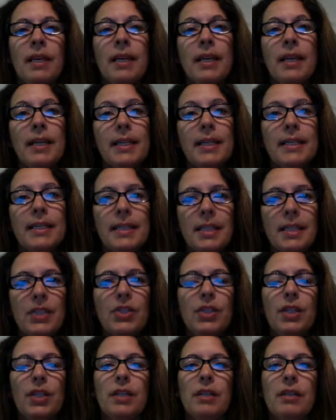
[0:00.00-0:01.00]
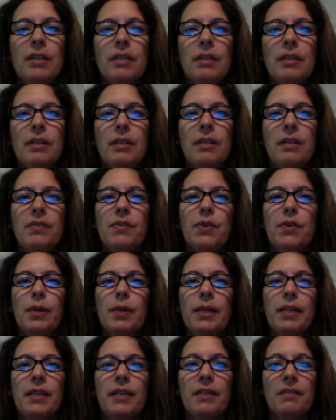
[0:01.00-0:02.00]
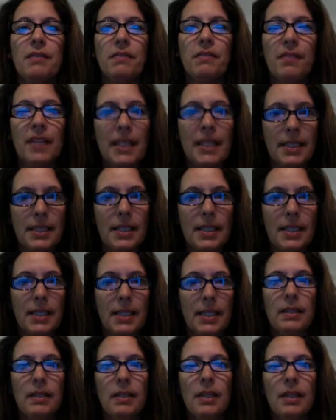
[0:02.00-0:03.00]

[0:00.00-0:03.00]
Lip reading: In addition, if you are convicted,